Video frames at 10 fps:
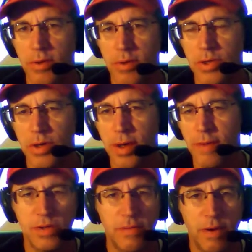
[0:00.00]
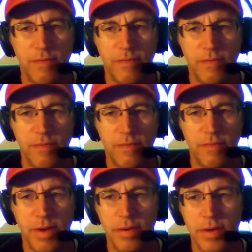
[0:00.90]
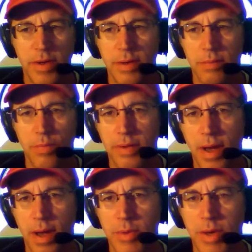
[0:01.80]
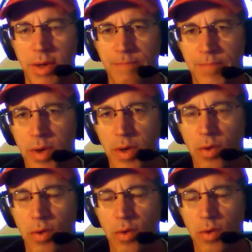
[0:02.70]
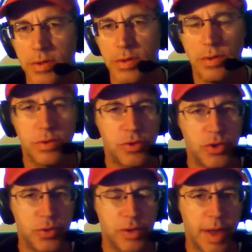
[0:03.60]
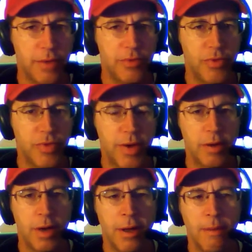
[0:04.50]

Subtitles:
So this is a very important time of year according to the Jewish calendar here.